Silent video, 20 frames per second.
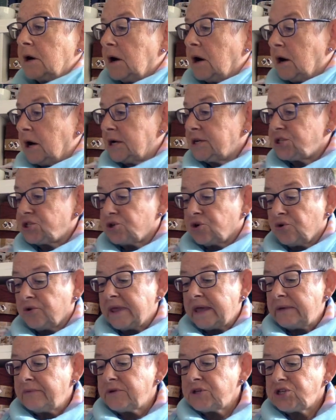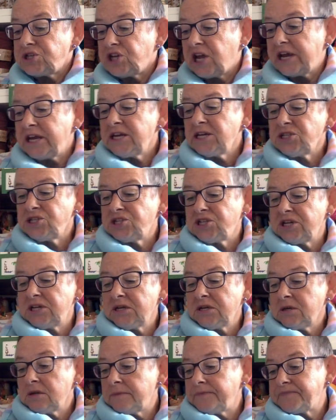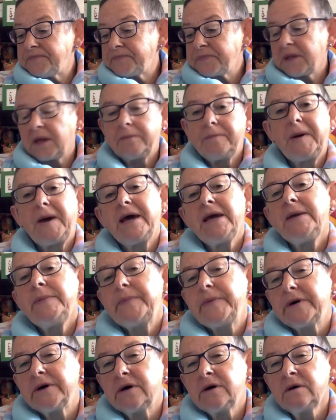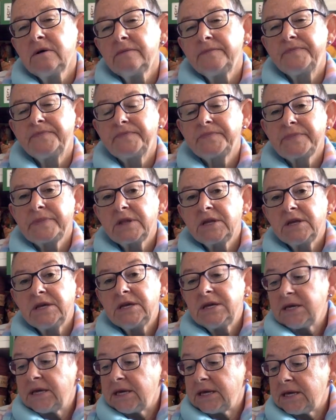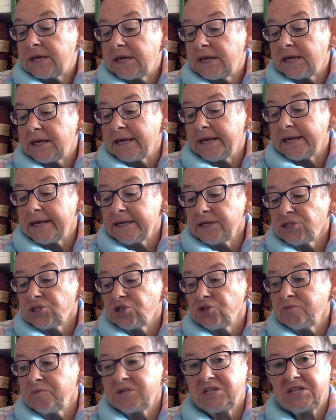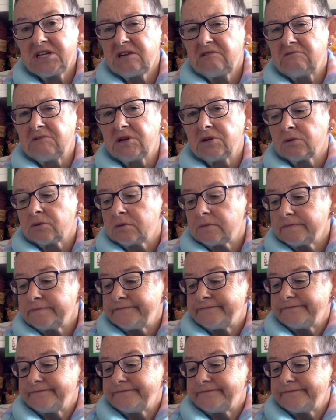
I saw they were changing paper into material.